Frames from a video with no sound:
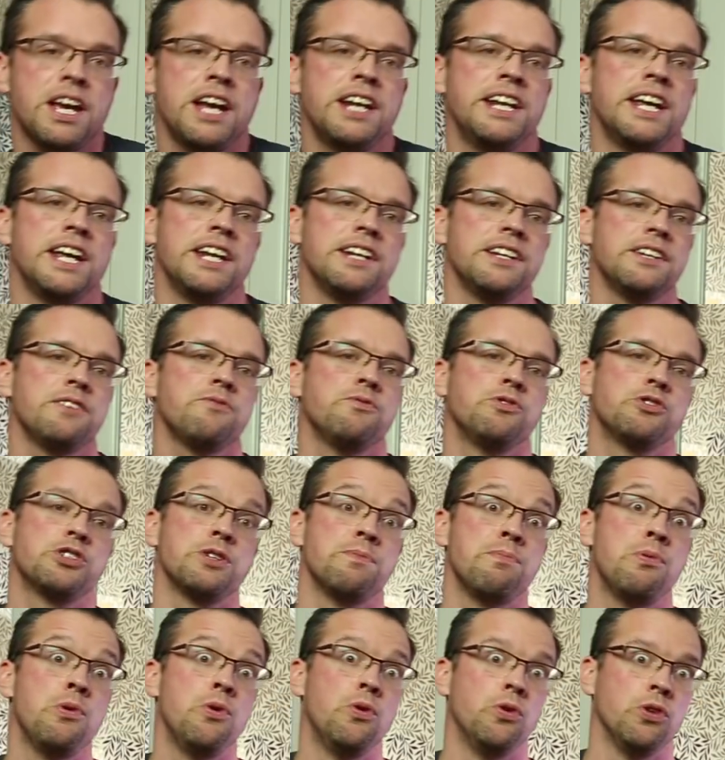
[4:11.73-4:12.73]
And then we'll
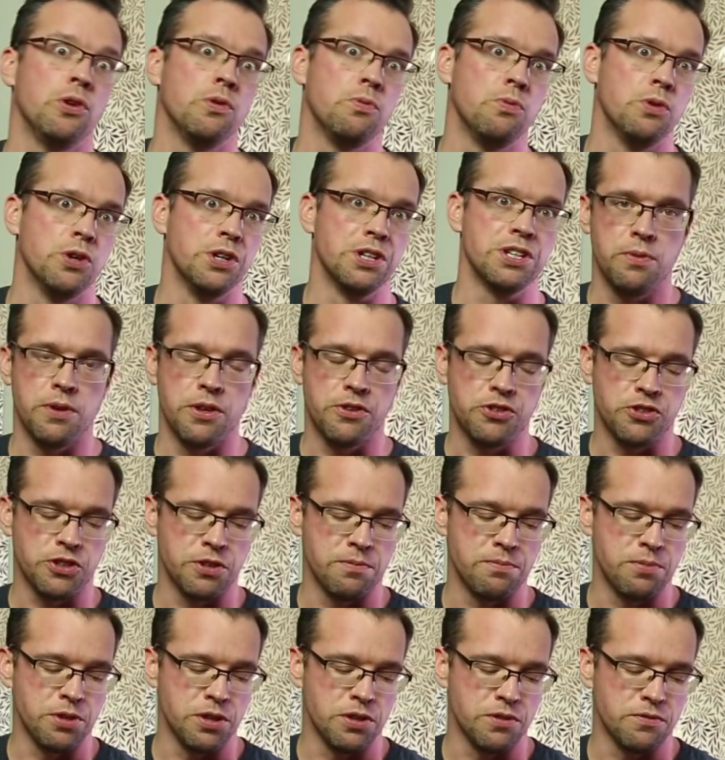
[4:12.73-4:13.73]
support the wood with
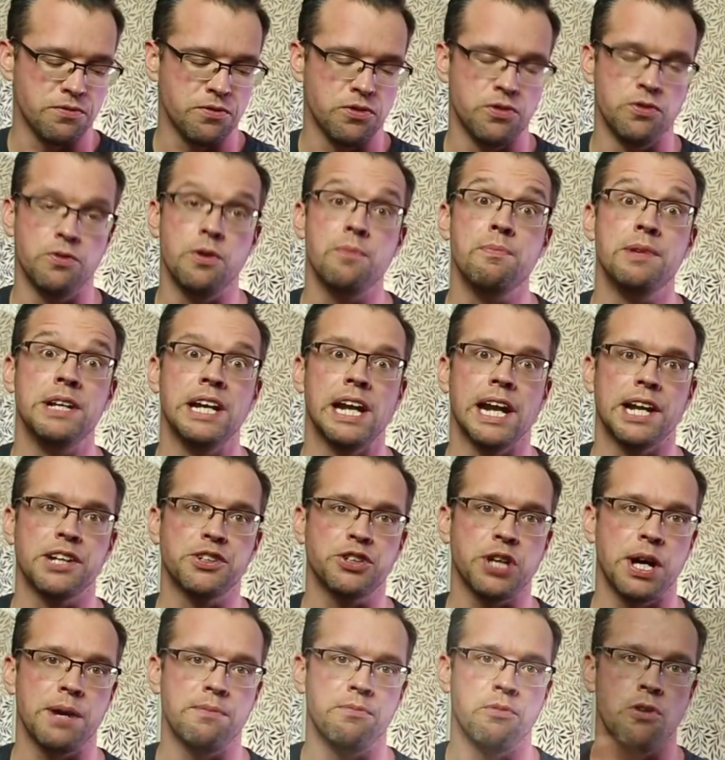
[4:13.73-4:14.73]
some beautiful mini
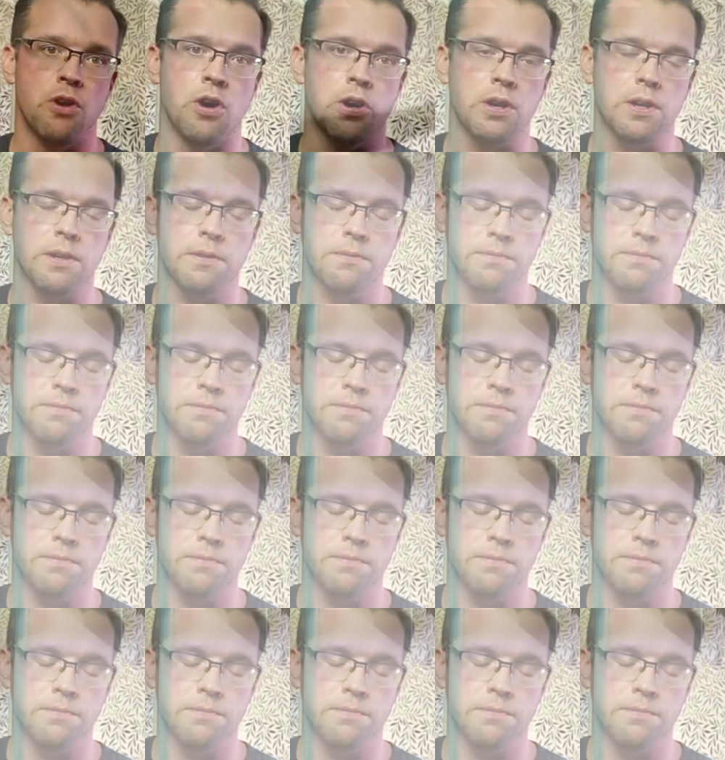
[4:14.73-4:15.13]
landscape rock.